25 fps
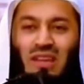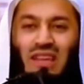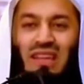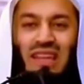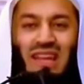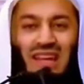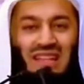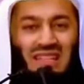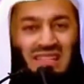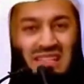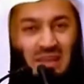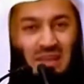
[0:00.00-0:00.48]

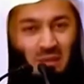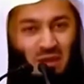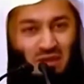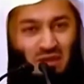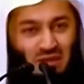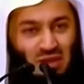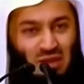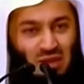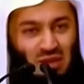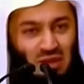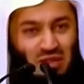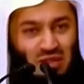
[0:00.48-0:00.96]
there are some
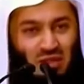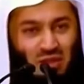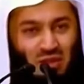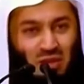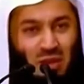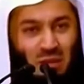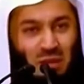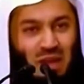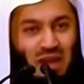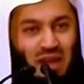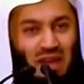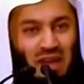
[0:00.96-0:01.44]
of those
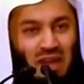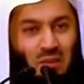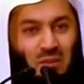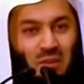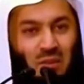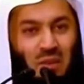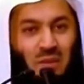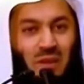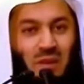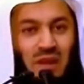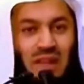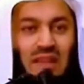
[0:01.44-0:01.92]
Surah Baqarah
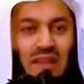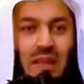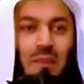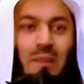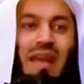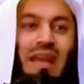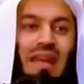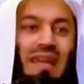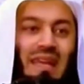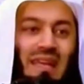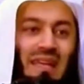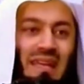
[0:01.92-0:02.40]
people at the
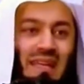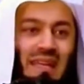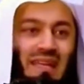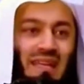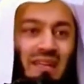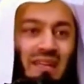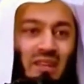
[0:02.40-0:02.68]
back,